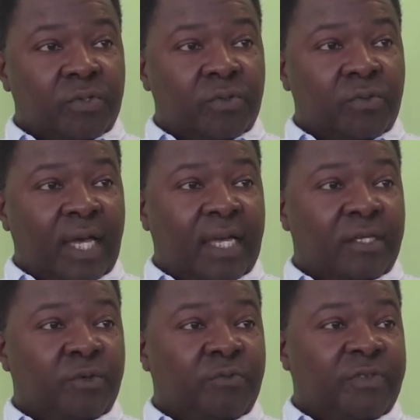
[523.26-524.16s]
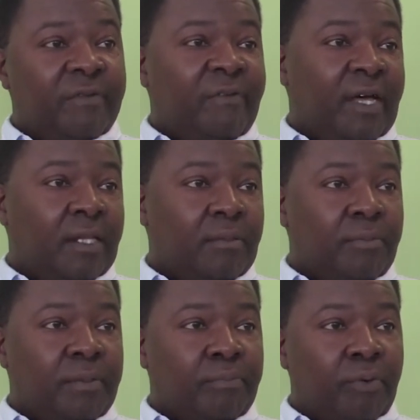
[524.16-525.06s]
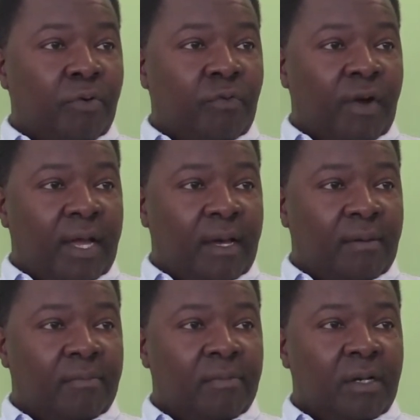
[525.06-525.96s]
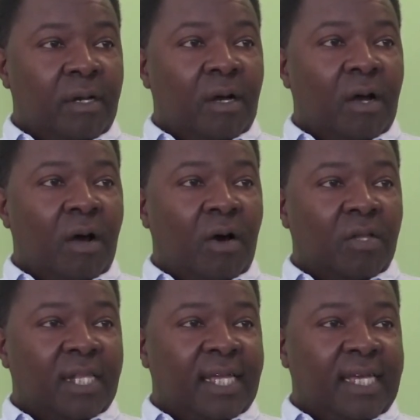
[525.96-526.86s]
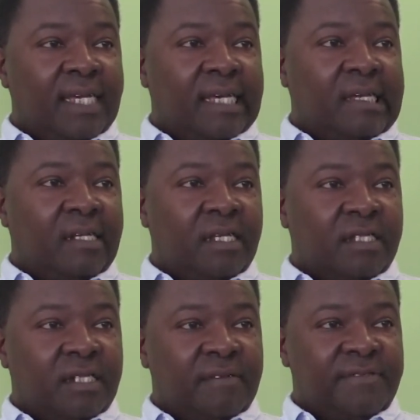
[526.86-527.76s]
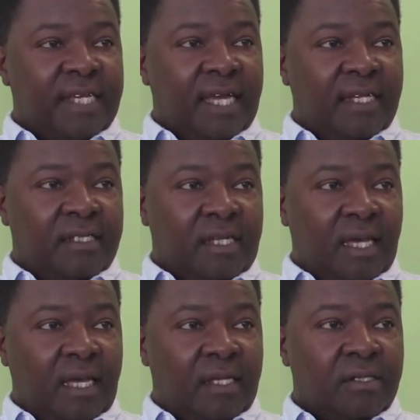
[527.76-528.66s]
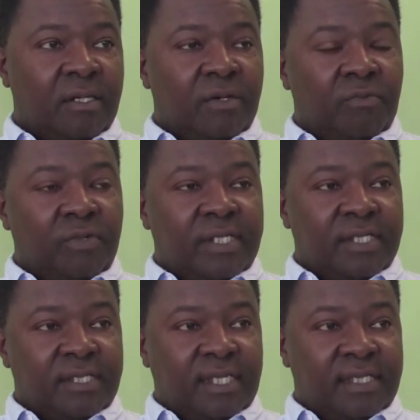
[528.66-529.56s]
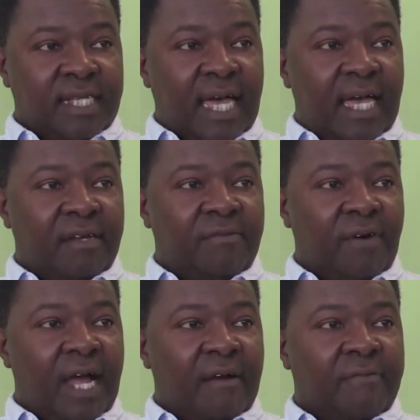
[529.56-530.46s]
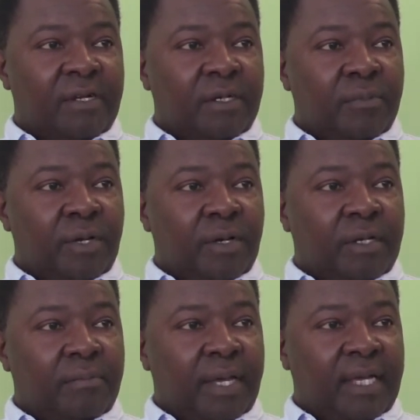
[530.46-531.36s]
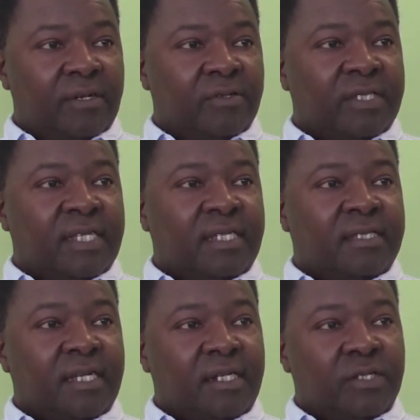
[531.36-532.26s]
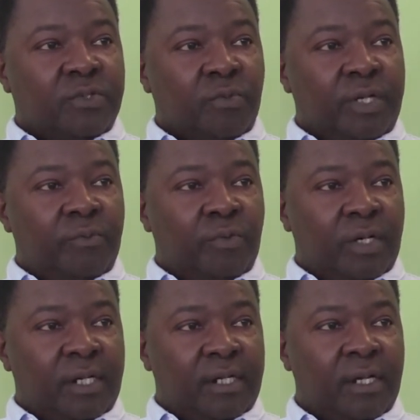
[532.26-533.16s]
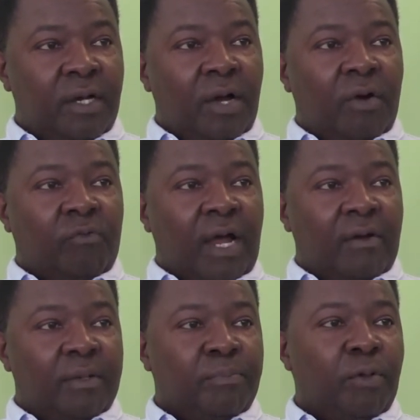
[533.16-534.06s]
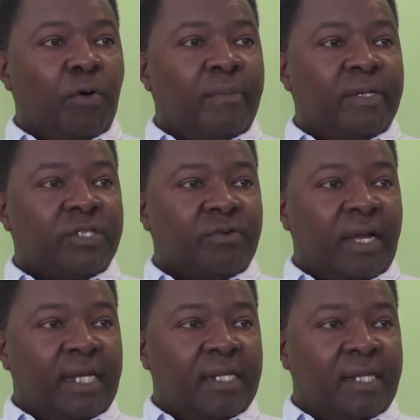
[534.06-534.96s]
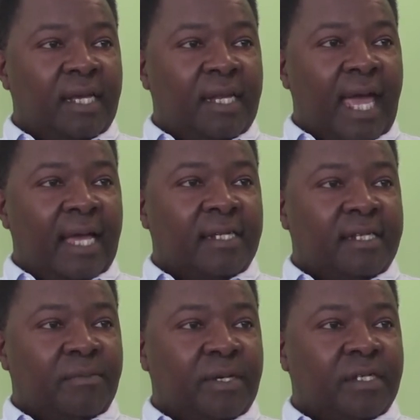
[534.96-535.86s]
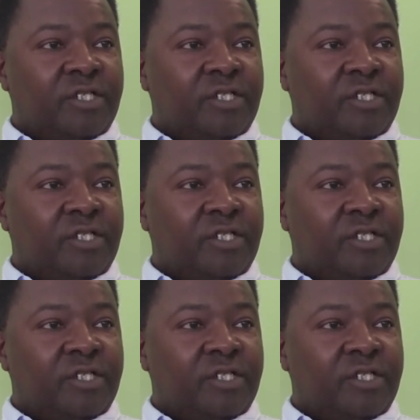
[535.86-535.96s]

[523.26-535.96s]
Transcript: do a youth development program called Link Initiative to Educate, which is designed for African American males 16 to 21 around employment, training, and academic